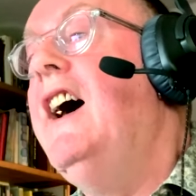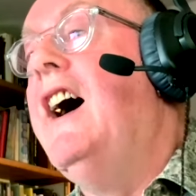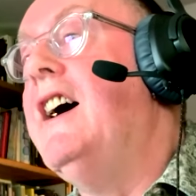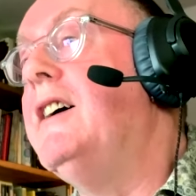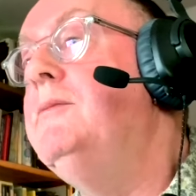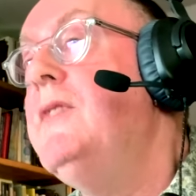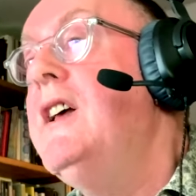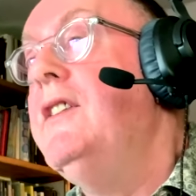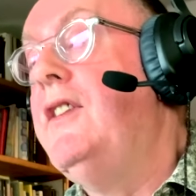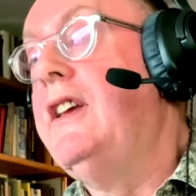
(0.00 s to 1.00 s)

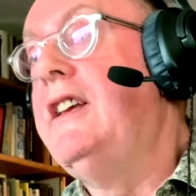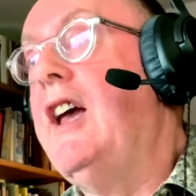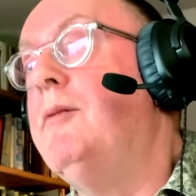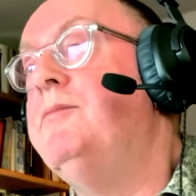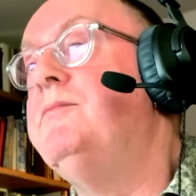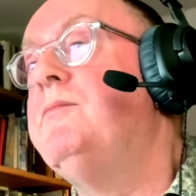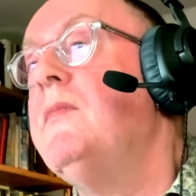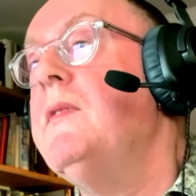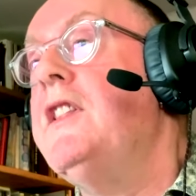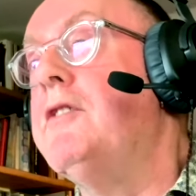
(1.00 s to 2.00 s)
The
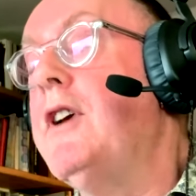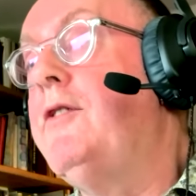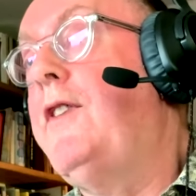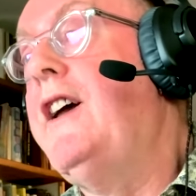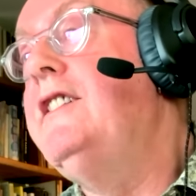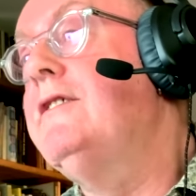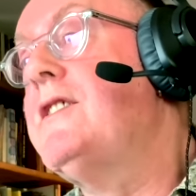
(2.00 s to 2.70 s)
Rig Veda,